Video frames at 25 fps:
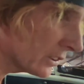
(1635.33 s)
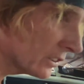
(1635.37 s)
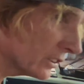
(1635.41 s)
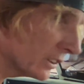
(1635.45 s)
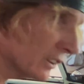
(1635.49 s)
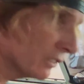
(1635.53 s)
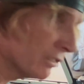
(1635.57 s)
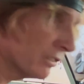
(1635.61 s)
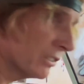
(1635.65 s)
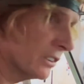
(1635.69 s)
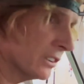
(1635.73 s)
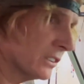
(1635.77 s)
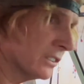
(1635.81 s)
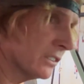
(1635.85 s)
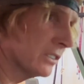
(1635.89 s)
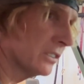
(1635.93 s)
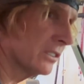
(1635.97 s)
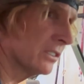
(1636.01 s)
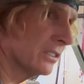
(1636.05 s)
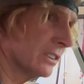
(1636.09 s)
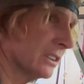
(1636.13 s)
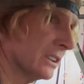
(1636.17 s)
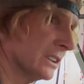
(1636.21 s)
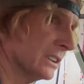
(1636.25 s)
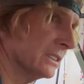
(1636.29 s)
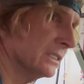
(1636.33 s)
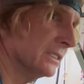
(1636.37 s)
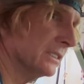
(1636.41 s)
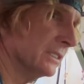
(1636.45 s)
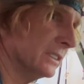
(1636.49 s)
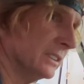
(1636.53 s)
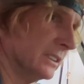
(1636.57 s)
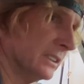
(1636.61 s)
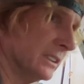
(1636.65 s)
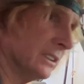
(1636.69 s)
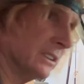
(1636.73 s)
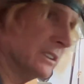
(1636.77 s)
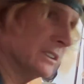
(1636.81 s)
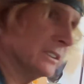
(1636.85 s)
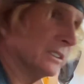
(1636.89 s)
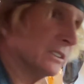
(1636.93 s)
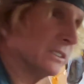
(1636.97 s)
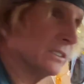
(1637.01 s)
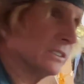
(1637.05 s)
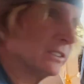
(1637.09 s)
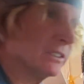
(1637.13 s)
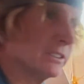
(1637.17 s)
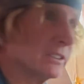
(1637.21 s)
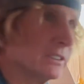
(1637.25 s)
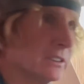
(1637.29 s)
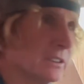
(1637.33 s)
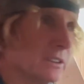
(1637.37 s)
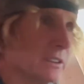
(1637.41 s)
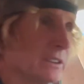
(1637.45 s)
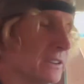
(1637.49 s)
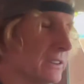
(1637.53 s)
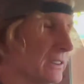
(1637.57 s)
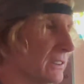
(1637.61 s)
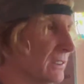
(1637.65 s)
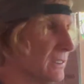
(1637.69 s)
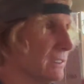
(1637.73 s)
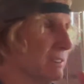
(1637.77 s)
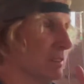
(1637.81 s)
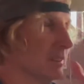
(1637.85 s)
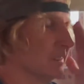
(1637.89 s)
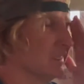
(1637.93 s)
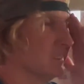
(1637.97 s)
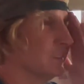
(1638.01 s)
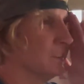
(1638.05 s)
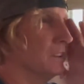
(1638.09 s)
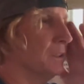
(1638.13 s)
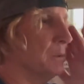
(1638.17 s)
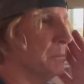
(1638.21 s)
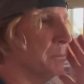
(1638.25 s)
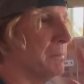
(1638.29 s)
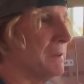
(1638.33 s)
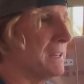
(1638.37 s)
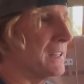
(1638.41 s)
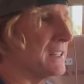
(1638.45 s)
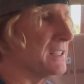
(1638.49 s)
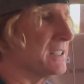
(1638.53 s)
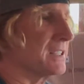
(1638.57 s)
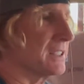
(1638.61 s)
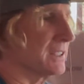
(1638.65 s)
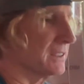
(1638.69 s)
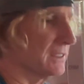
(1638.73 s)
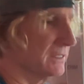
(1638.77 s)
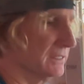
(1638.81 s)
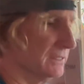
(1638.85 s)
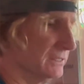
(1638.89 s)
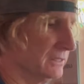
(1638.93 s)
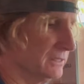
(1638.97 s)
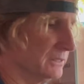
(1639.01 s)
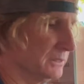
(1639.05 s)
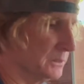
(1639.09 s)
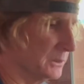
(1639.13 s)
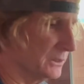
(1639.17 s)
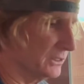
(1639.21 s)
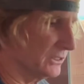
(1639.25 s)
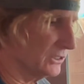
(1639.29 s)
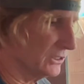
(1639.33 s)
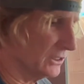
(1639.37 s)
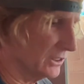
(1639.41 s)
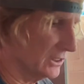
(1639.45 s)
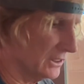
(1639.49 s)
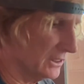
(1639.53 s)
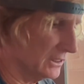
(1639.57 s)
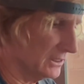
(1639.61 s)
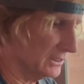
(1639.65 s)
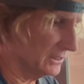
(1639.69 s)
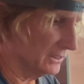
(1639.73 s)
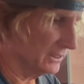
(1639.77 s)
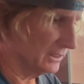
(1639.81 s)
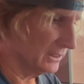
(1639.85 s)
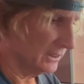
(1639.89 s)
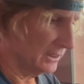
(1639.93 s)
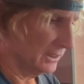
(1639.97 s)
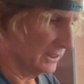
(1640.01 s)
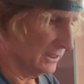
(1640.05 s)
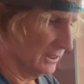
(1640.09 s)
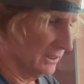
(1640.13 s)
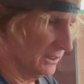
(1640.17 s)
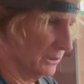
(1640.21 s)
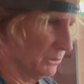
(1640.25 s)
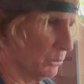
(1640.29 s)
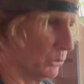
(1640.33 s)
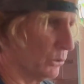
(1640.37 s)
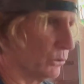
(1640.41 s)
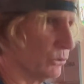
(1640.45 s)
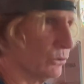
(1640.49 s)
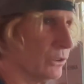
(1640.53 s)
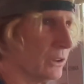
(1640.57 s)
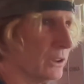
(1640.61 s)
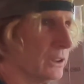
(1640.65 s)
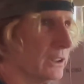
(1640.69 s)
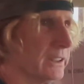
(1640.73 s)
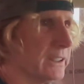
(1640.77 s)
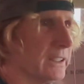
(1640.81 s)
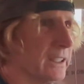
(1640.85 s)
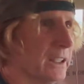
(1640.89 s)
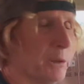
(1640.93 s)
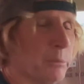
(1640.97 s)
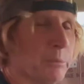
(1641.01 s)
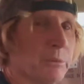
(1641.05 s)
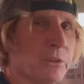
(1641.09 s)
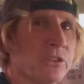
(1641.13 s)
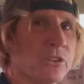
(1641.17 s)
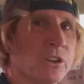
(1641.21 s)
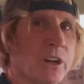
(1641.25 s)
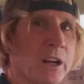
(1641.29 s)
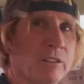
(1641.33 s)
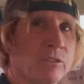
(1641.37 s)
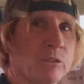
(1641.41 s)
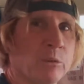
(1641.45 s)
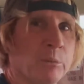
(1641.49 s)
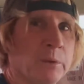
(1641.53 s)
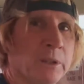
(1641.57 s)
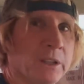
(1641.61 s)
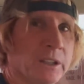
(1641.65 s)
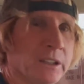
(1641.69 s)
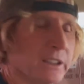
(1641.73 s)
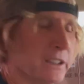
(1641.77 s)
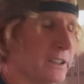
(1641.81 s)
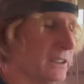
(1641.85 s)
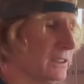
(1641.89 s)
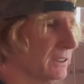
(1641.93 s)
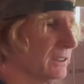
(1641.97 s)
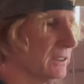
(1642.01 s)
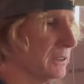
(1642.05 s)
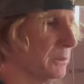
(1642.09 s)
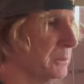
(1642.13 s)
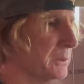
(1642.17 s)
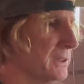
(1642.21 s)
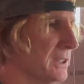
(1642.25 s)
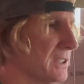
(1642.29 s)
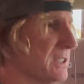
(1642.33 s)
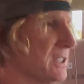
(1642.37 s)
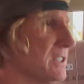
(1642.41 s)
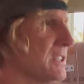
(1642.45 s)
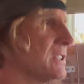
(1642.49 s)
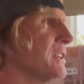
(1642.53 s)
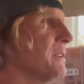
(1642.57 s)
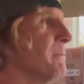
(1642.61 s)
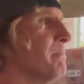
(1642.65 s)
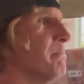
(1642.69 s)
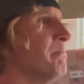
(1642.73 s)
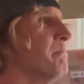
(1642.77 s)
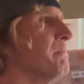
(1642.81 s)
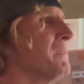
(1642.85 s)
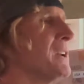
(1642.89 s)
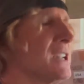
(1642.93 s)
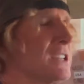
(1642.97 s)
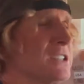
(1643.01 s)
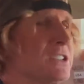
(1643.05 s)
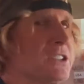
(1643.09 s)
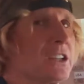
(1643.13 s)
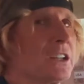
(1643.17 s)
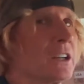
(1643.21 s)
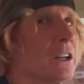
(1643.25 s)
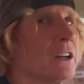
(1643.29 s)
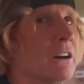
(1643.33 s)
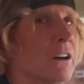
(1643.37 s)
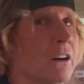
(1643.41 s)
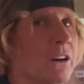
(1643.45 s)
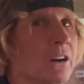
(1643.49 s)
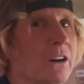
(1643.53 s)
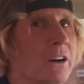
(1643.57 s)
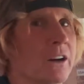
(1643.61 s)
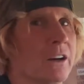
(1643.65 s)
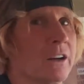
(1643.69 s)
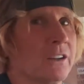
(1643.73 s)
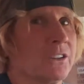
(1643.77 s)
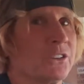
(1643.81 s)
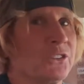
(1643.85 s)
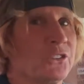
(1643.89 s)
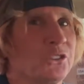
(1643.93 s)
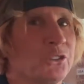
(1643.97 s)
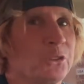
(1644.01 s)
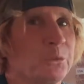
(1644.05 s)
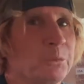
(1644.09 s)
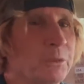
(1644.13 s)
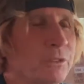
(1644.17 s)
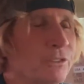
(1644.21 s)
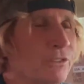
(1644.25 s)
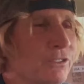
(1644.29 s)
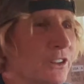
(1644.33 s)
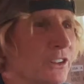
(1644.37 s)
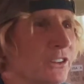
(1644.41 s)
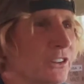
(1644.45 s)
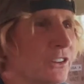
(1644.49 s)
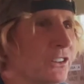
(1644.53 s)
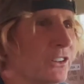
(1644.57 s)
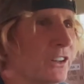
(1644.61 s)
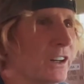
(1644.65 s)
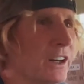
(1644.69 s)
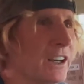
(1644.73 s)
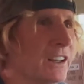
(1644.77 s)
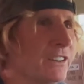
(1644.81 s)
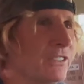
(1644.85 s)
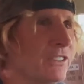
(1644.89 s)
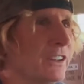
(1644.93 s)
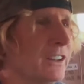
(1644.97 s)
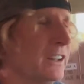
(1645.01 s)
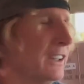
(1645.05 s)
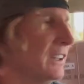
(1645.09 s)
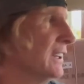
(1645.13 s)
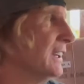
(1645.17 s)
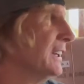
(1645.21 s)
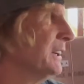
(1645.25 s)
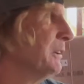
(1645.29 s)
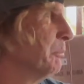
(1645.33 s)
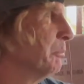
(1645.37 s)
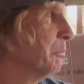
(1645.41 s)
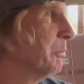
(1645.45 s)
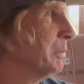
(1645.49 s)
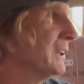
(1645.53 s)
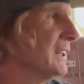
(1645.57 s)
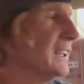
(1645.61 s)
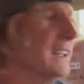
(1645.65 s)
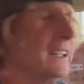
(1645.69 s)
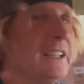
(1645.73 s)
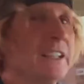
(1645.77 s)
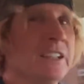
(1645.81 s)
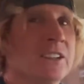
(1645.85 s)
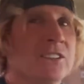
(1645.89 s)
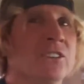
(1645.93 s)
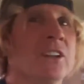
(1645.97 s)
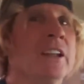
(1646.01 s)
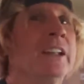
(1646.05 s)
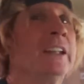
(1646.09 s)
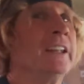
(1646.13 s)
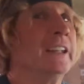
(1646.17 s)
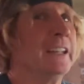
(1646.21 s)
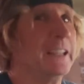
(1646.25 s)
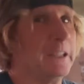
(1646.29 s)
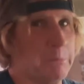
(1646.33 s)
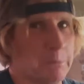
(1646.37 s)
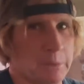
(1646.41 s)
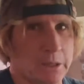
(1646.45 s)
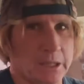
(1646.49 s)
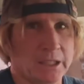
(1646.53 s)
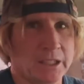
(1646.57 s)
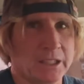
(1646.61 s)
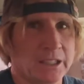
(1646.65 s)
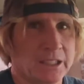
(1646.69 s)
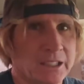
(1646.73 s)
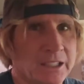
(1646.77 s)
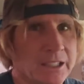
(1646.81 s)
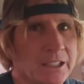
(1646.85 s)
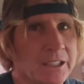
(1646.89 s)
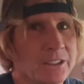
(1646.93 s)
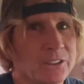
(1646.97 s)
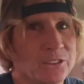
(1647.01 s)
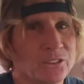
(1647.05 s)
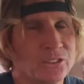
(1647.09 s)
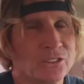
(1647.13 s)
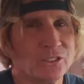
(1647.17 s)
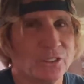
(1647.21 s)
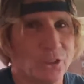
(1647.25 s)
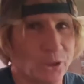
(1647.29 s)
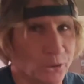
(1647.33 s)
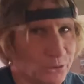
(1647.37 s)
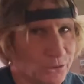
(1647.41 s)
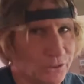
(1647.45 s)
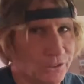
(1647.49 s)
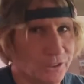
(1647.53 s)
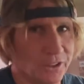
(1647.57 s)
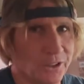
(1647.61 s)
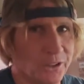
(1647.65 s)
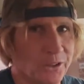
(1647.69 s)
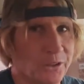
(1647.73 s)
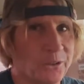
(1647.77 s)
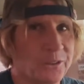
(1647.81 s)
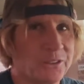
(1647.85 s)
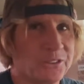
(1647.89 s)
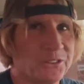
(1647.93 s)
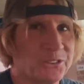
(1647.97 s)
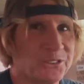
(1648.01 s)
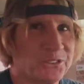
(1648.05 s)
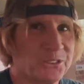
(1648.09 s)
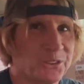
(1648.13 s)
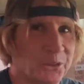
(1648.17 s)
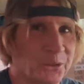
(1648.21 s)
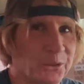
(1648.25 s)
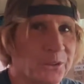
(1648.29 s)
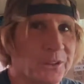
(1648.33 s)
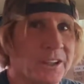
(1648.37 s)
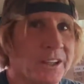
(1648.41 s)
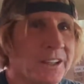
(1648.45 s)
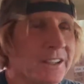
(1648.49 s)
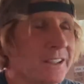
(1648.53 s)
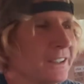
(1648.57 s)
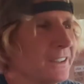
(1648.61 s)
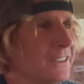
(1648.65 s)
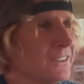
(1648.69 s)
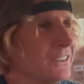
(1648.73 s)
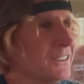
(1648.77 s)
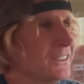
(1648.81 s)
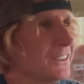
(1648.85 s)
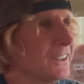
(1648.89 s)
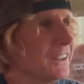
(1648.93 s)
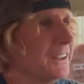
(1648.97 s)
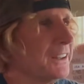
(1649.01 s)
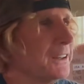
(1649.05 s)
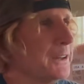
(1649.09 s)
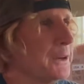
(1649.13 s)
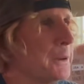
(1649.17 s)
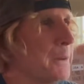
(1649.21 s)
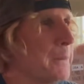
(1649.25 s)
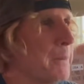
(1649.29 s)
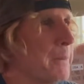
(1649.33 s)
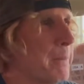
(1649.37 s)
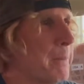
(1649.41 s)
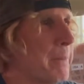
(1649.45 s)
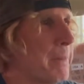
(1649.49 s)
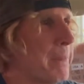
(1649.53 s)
difference is amazing, which will really help the drivability. I mean, this is an amazing car. It's super fun to drive, but it is anemic. It is so slow and so gutless. And